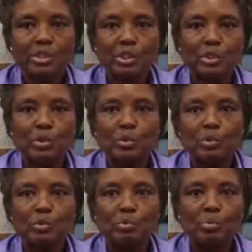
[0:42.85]

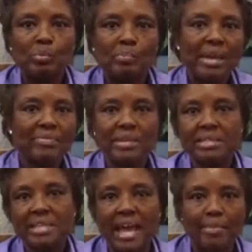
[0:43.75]
to make
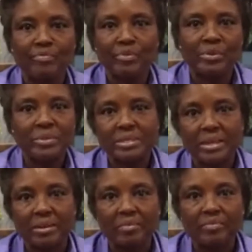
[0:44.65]
things happen for yourself